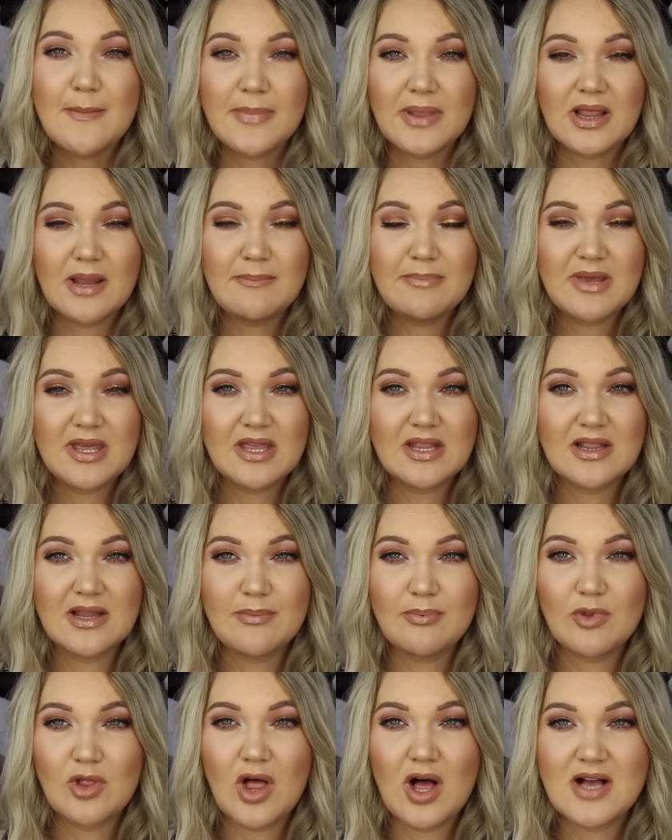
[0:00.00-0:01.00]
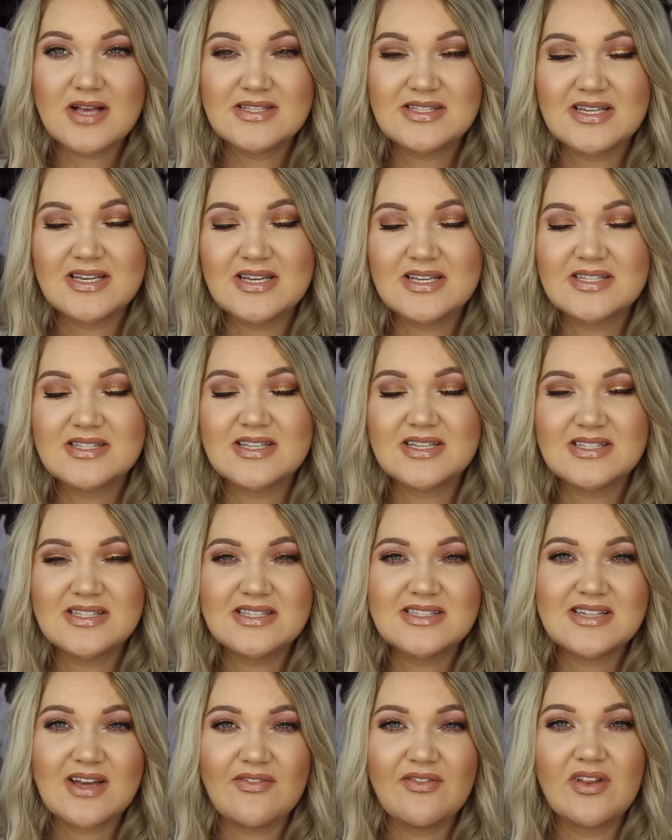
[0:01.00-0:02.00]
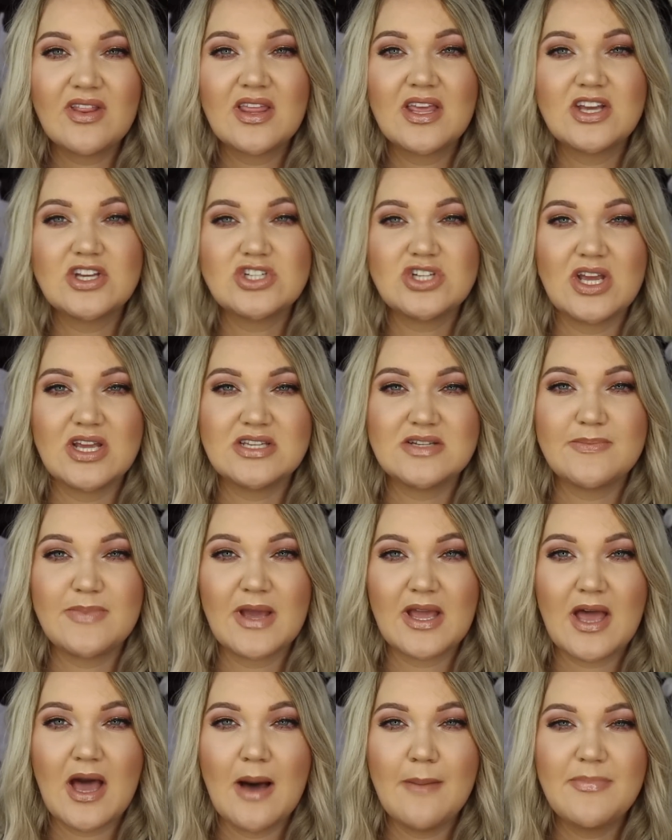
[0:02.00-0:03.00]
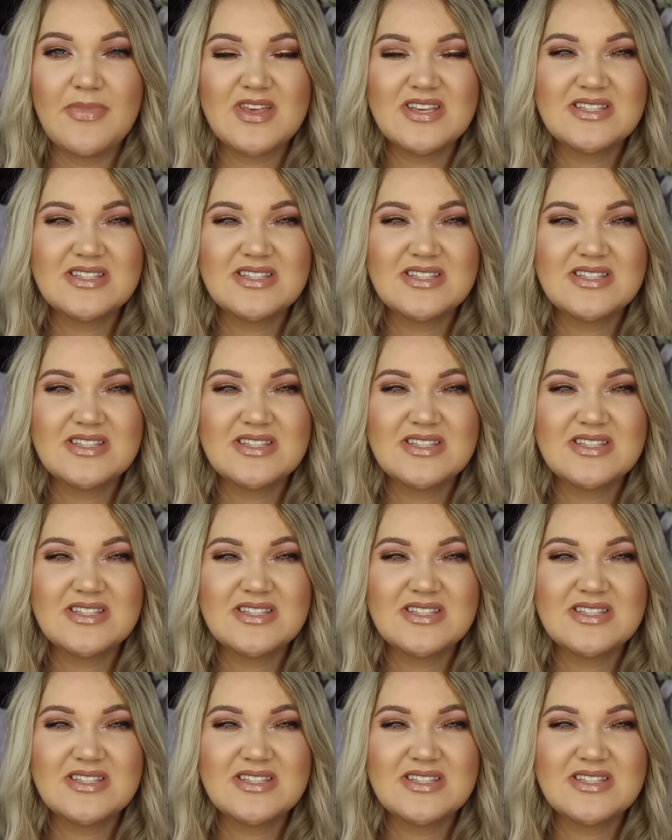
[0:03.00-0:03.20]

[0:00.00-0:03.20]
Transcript: plumping lip glosses, this is definitely a shade to pick up.